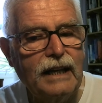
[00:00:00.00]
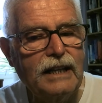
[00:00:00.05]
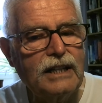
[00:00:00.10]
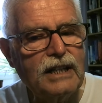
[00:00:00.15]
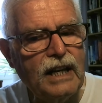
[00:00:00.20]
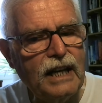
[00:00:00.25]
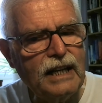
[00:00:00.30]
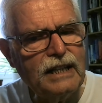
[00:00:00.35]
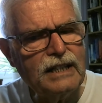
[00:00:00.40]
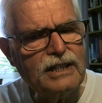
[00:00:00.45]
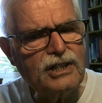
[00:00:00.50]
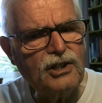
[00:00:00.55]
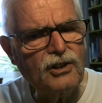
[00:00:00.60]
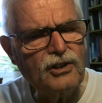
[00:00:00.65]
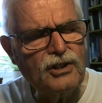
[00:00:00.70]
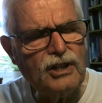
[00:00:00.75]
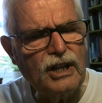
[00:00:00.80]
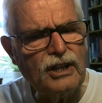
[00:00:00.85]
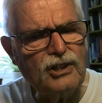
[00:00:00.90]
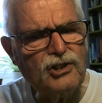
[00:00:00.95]
in,
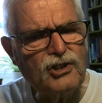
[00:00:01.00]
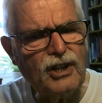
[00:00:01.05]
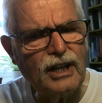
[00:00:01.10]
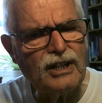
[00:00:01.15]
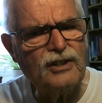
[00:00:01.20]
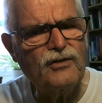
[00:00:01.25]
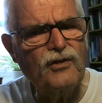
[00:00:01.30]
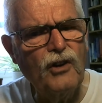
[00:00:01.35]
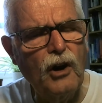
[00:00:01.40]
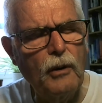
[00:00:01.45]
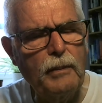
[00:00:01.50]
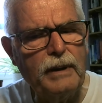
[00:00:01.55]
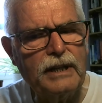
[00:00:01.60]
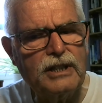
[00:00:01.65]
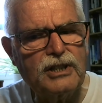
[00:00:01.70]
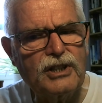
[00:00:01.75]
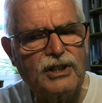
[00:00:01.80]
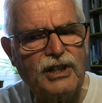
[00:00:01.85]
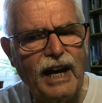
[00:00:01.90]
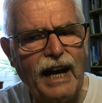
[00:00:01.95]
into and transform
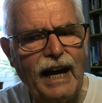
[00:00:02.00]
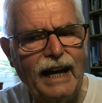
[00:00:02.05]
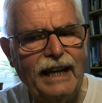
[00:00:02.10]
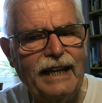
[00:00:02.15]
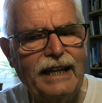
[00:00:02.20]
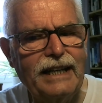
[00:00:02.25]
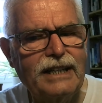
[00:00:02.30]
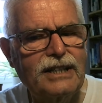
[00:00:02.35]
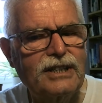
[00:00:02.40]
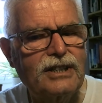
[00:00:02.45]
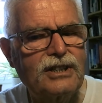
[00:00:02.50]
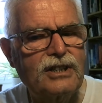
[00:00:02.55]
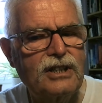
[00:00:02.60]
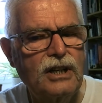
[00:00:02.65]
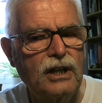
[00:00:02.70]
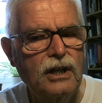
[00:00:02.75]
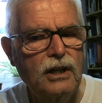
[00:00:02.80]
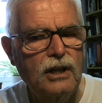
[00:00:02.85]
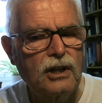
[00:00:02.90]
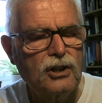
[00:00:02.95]
into the
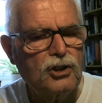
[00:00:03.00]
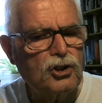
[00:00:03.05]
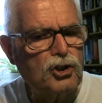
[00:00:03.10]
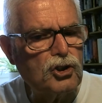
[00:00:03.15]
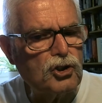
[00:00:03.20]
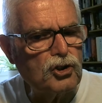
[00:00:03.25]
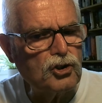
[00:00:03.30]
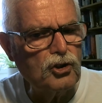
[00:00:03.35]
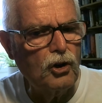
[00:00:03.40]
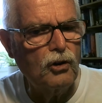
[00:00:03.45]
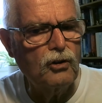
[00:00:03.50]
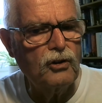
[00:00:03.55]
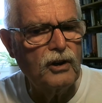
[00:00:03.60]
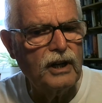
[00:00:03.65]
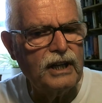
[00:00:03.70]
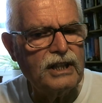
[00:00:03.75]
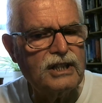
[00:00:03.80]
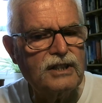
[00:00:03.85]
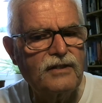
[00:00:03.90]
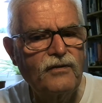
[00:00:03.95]
highest
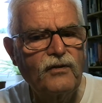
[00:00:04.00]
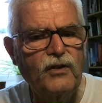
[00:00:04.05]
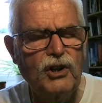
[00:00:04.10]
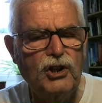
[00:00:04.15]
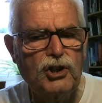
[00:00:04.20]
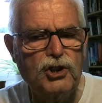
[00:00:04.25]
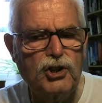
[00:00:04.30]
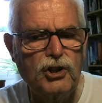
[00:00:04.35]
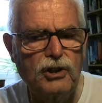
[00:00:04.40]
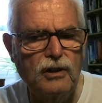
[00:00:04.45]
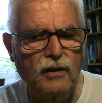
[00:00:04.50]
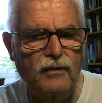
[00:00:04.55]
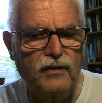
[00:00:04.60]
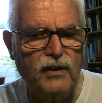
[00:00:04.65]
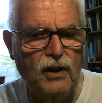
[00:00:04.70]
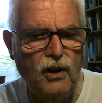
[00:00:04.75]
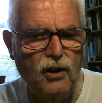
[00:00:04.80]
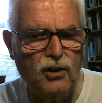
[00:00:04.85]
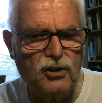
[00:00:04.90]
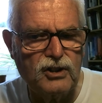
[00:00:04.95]
strongest version
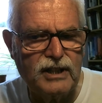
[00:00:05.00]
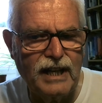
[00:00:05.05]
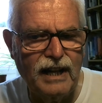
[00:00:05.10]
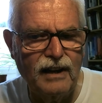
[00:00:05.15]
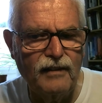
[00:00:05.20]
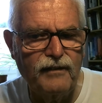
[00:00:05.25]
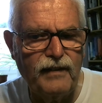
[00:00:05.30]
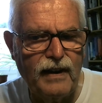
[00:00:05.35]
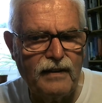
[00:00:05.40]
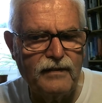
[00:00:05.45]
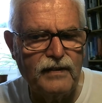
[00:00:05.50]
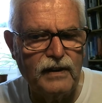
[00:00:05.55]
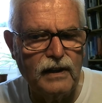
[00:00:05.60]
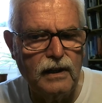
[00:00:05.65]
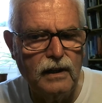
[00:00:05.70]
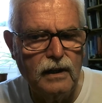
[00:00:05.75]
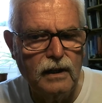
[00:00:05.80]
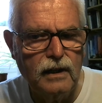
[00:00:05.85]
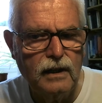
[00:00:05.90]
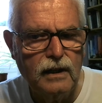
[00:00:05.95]
of yourself
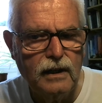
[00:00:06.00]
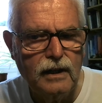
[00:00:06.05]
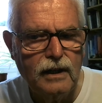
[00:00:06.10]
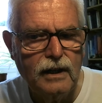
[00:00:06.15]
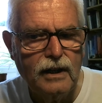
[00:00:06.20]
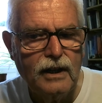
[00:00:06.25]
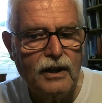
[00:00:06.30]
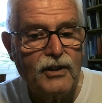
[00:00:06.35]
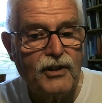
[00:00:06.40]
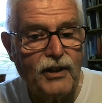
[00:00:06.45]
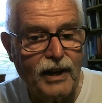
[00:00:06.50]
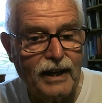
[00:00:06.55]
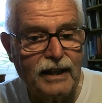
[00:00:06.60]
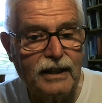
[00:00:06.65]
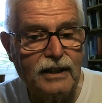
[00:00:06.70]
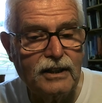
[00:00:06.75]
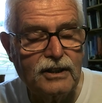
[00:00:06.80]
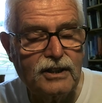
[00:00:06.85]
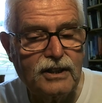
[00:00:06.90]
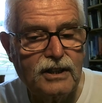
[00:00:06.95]
ever
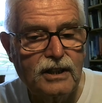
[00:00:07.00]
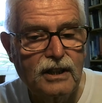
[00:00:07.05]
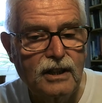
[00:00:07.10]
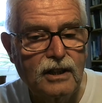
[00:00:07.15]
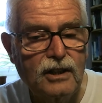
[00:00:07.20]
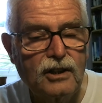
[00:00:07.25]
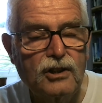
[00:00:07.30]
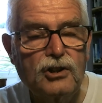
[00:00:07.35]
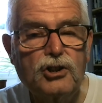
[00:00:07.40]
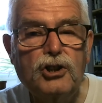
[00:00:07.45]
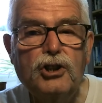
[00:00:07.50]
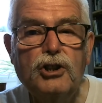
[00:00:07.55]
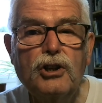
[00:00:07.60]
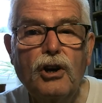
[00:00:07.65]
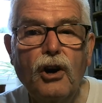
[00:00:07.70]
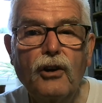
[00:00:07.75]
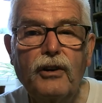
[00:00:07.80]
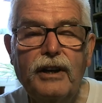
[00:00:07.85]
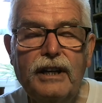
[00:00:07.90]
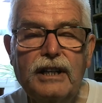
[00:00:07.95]
thanks to
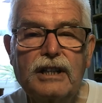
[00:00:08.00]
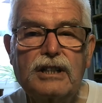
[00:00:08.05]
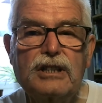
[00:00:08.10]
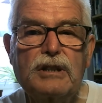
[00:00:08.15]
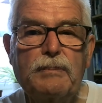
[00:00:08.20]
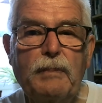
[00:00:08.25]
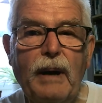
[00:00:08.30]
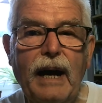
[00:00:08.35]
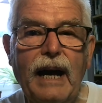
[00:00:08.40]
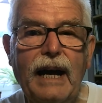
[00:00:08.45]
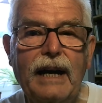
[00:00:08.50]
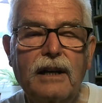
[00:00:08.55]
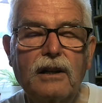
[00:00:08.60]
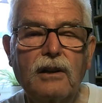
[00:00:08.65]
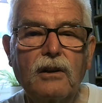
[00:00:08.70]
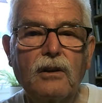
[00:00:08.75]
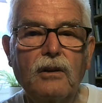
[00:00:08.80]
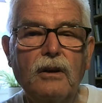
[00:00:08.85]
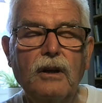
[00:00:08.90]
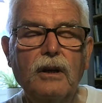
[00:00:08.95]
your inner
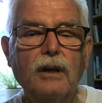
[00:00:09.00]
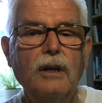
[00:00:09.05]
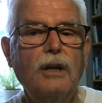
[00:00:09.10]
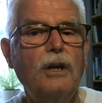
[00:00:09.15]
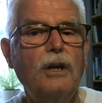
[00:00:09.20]
sparkle